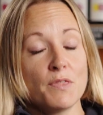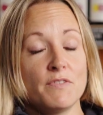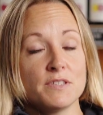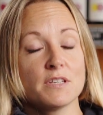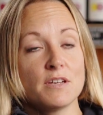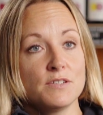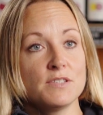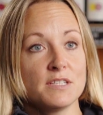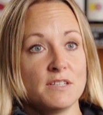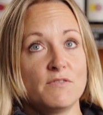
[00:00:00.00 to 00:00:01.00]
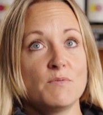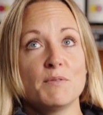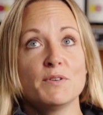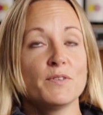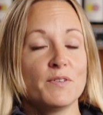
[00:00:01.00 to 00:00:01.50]
both of us to go and do something different
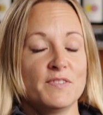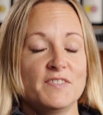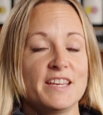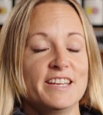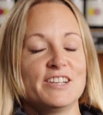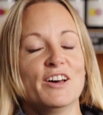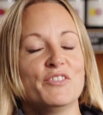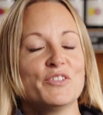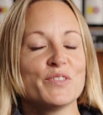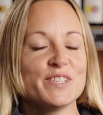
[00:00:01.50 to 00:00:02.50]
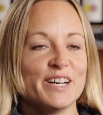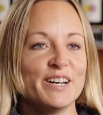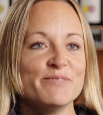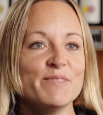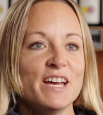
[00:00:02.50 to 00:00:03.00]
where we're not seeing each other all the
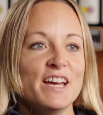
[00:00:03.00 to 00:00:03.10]
time,